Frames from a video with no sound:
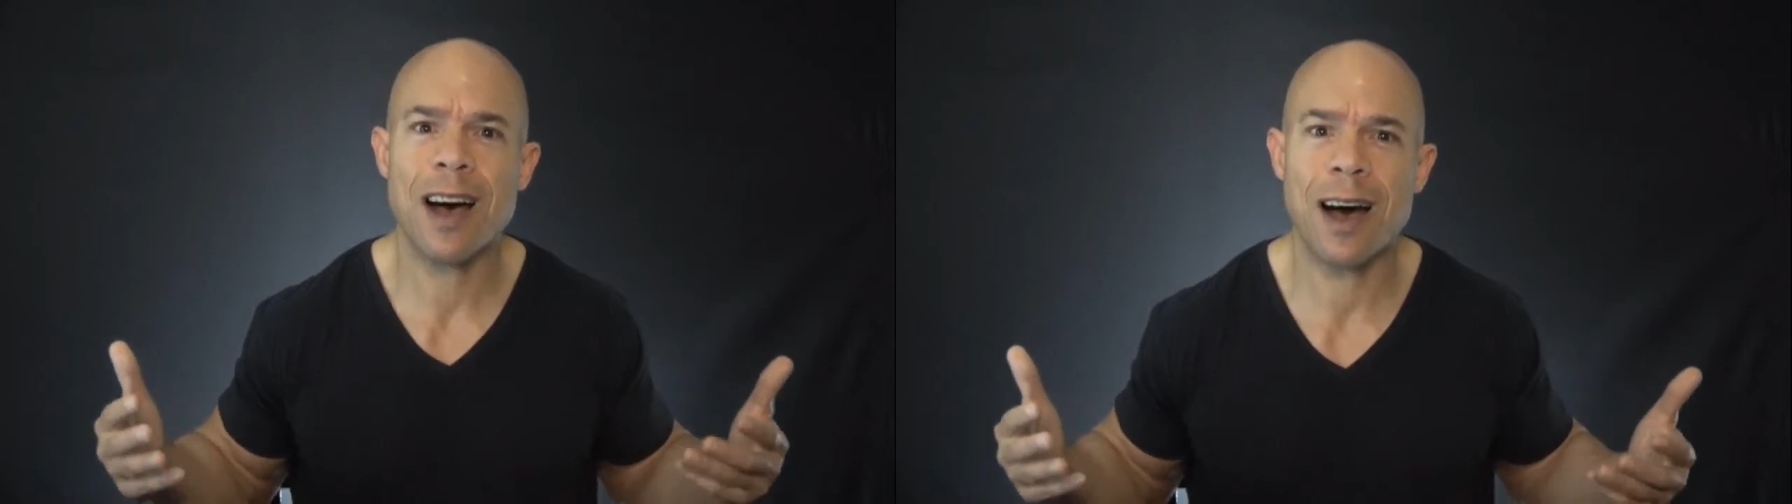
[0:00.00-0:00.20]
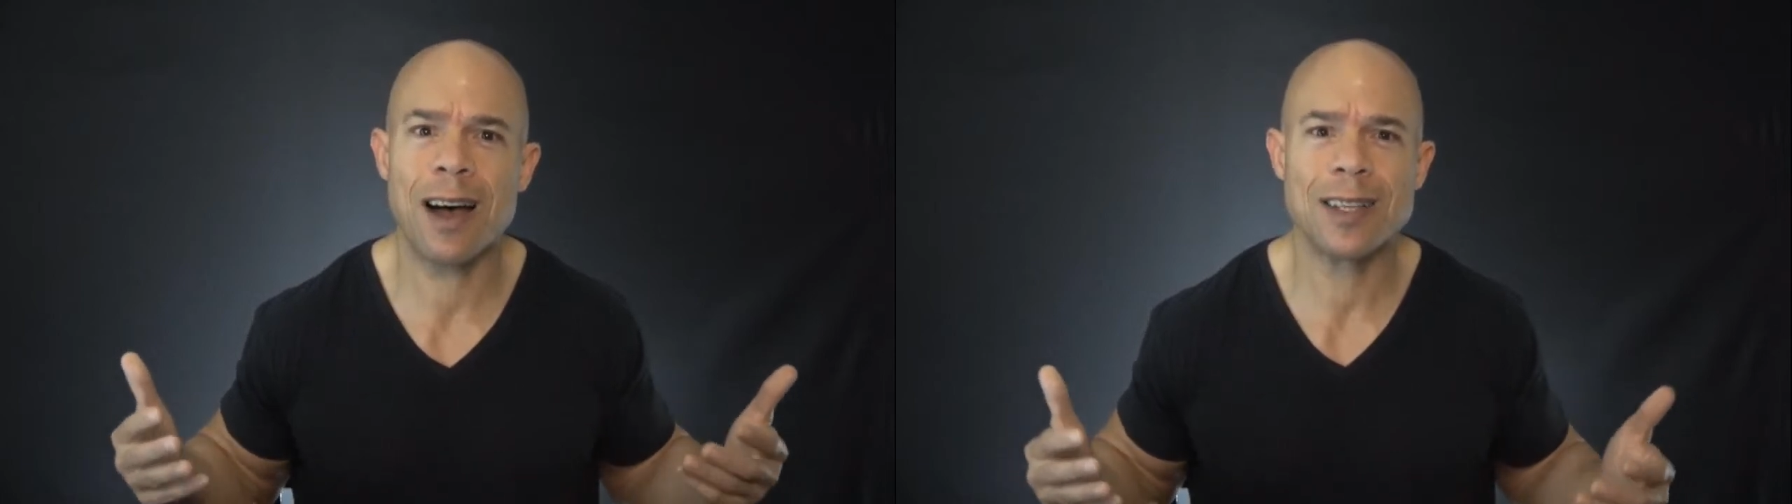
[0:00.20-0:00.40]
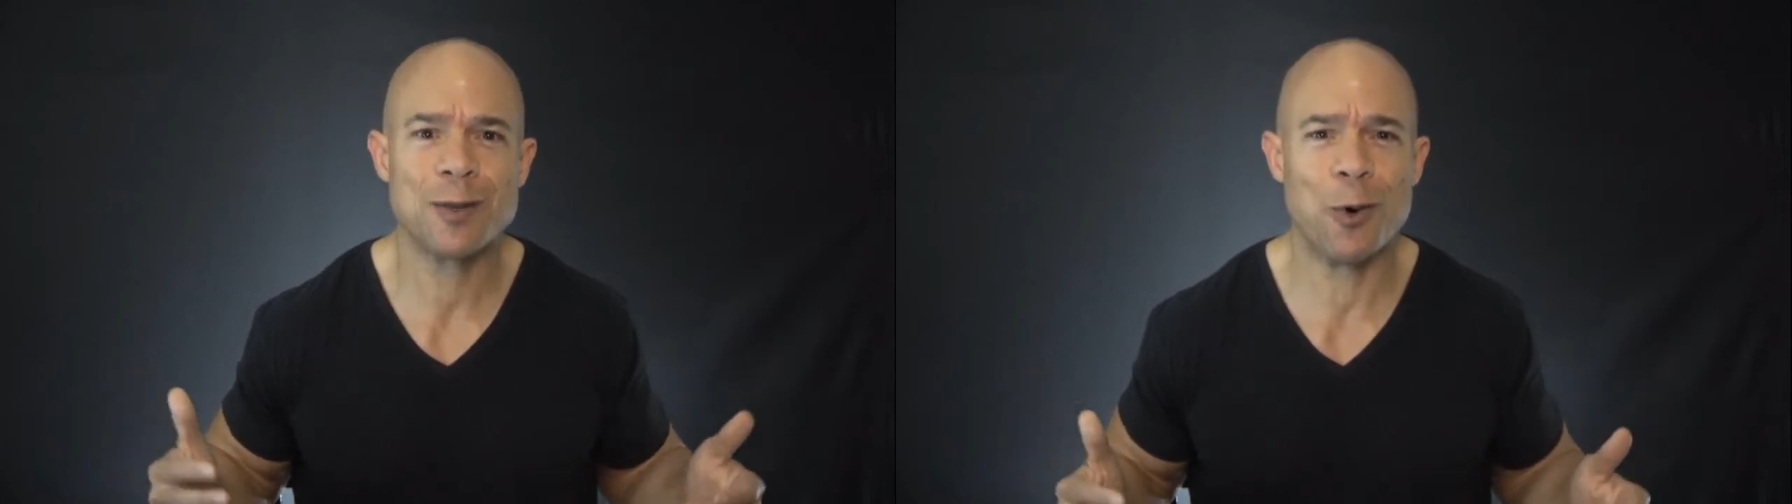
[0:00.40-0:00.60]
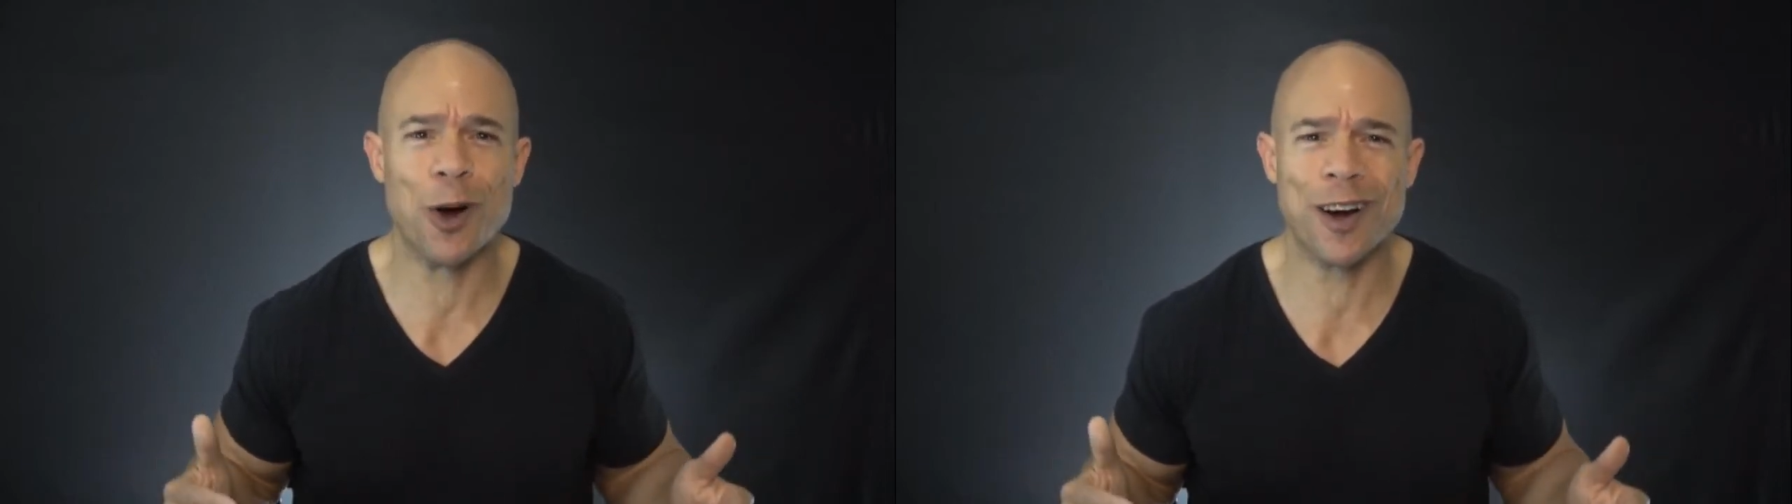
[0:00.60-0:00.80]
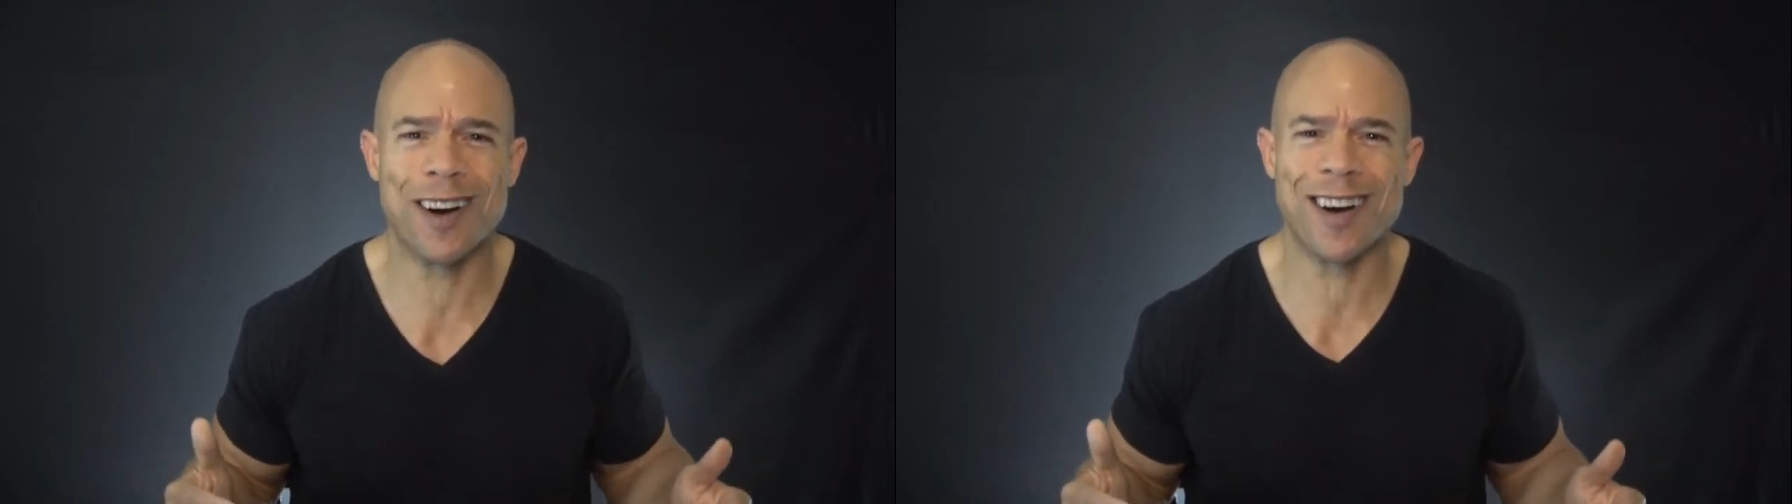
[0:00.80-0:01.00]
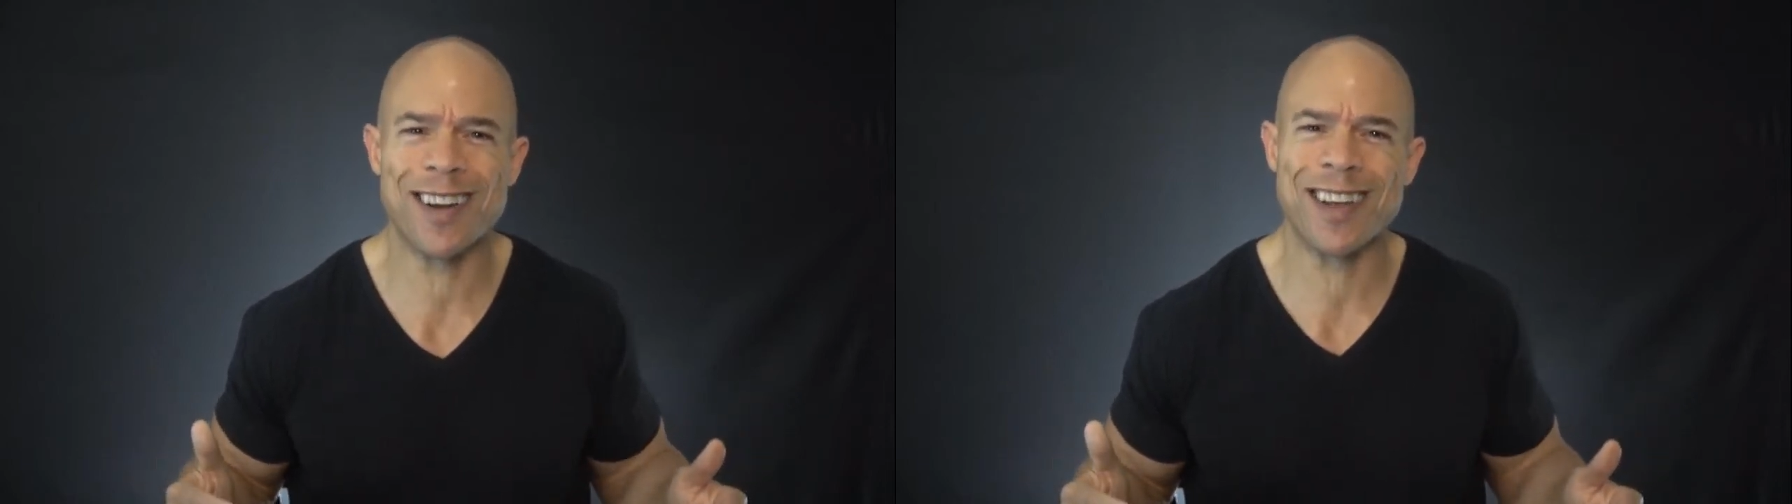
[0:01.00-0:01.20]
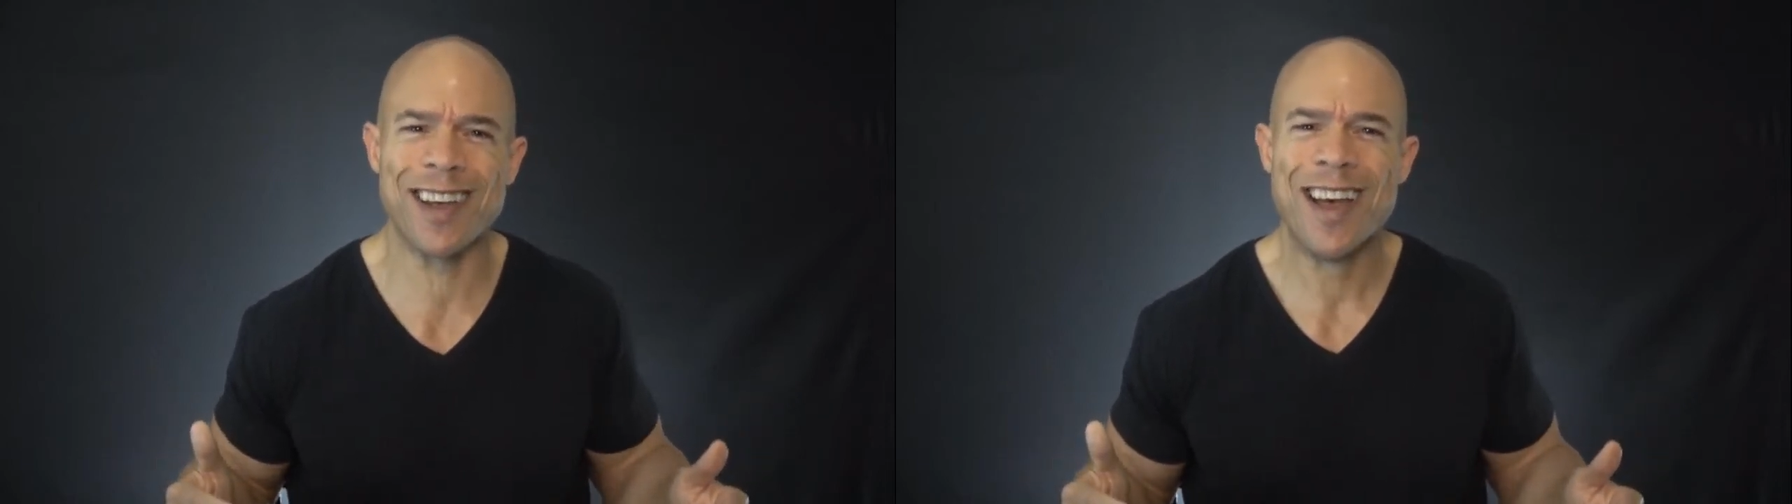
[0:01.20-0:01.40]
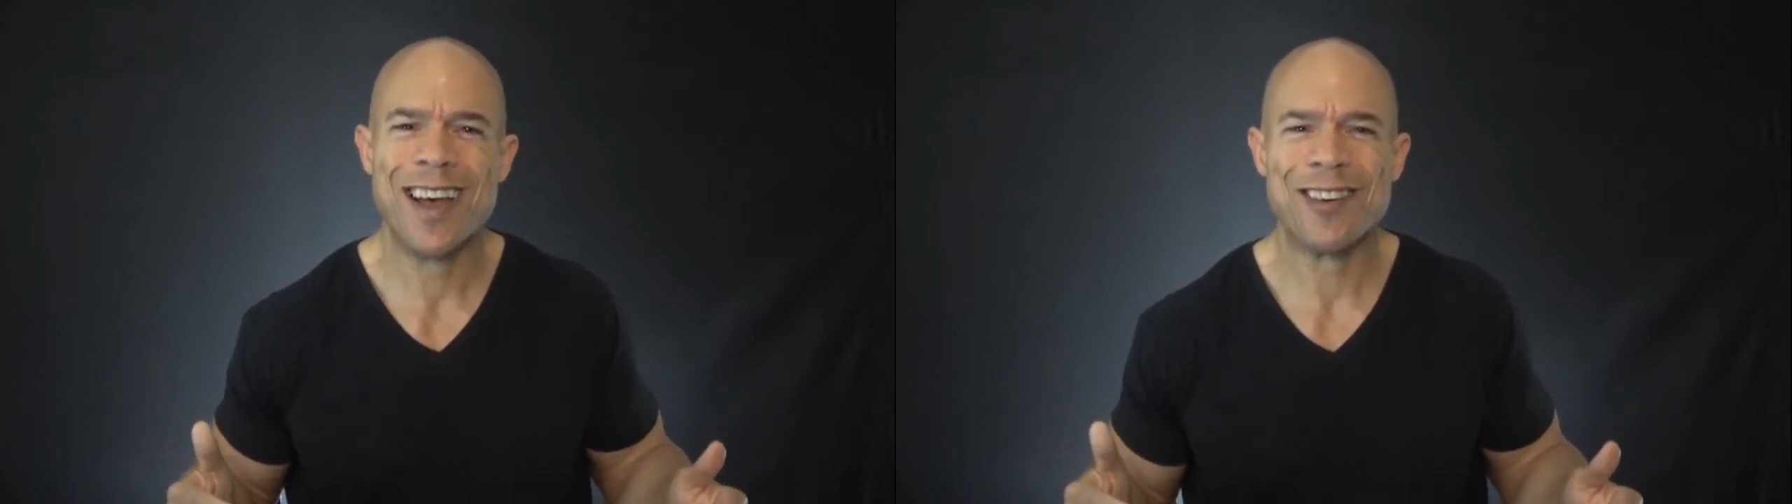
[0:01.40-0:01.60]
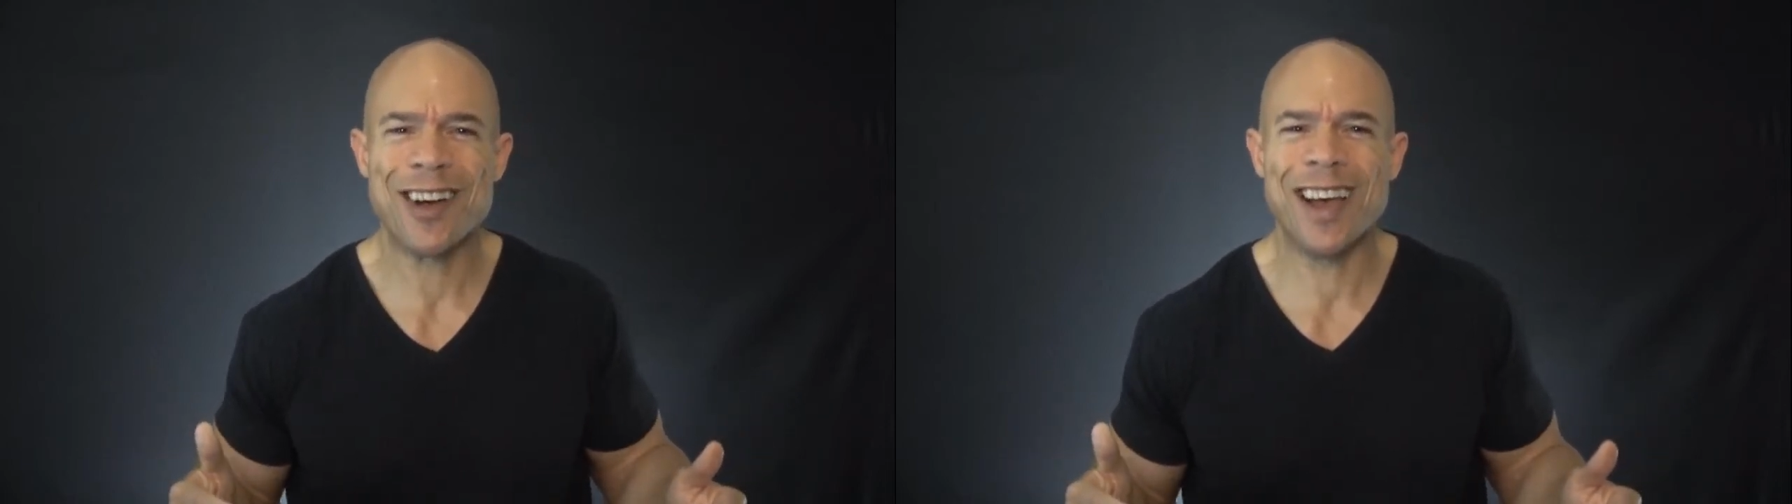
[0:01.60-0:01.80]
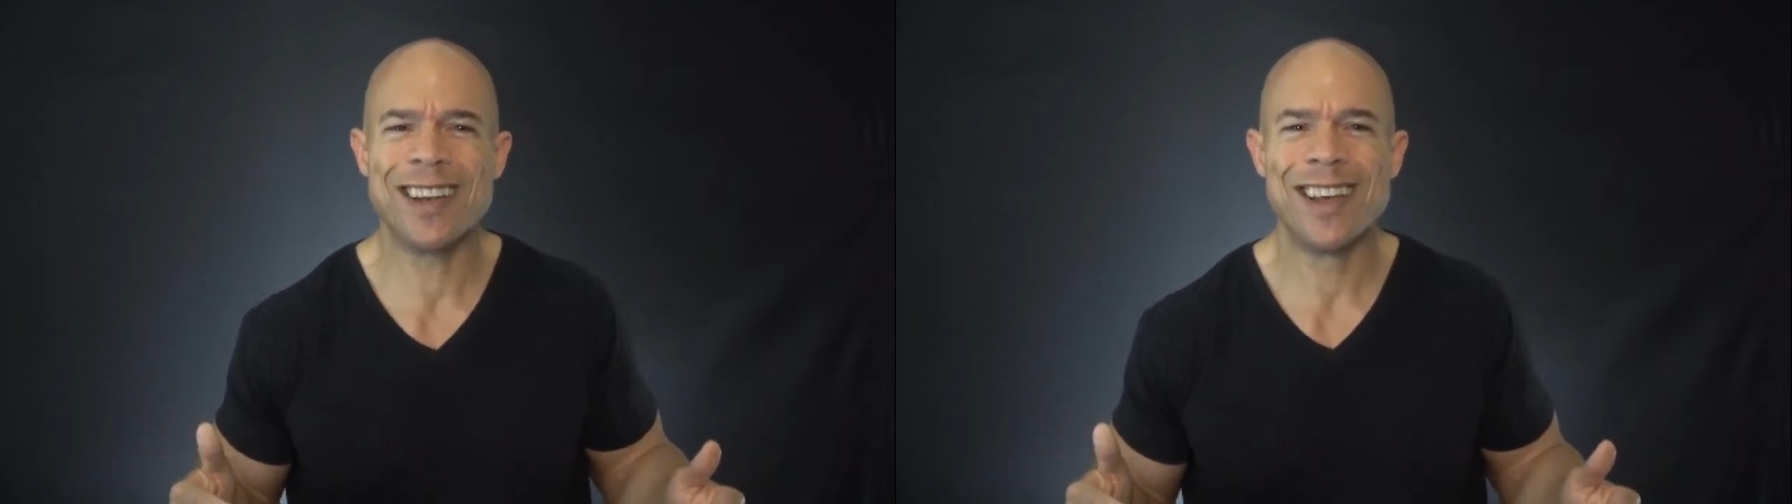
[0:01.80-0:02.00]
God's work,
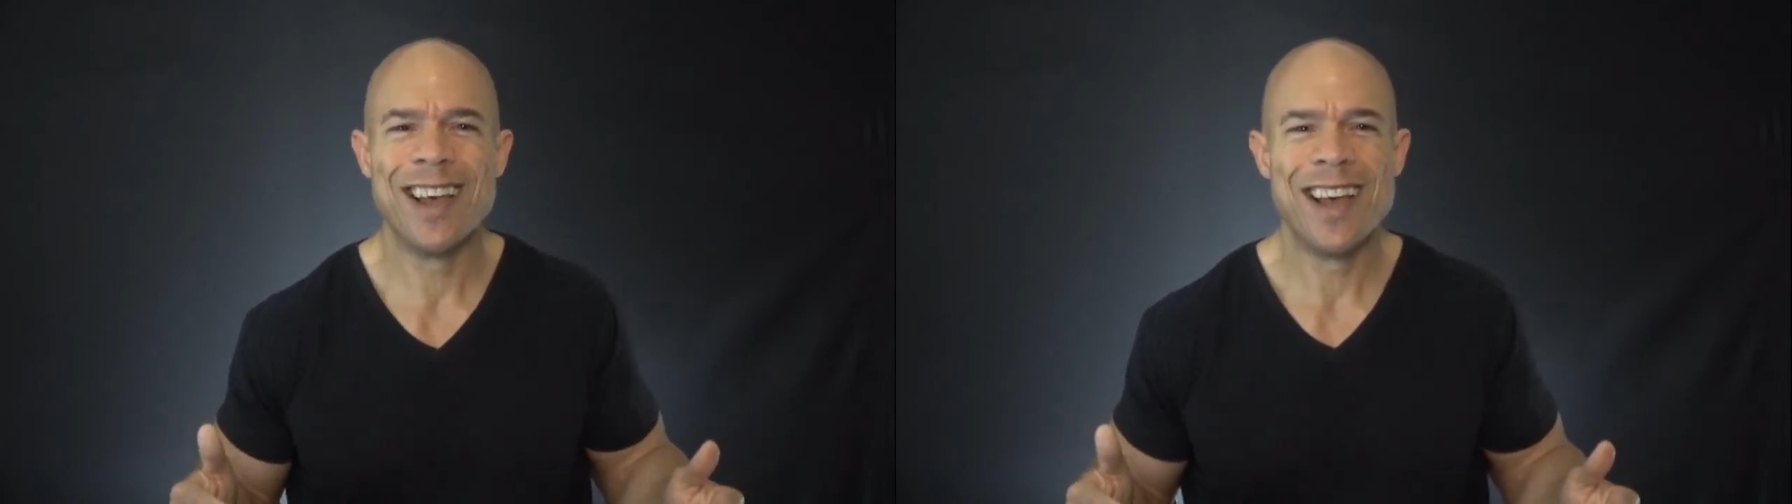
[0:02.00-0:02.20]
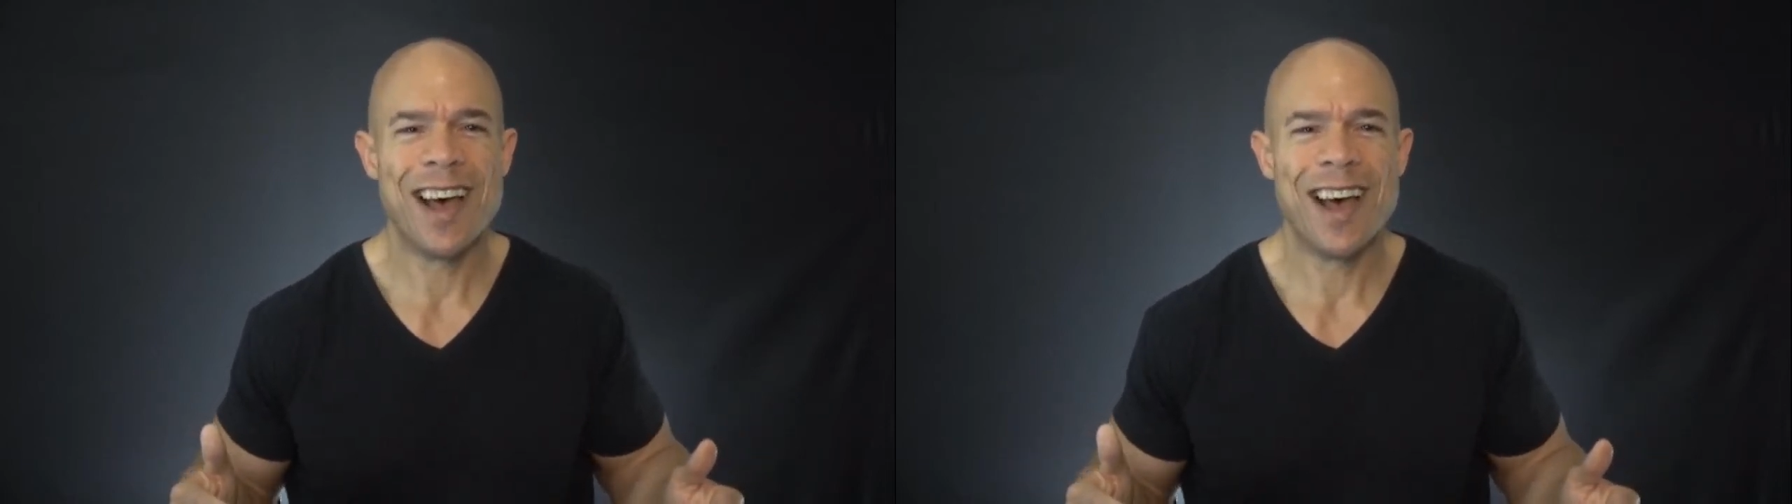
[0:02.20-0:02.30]
right?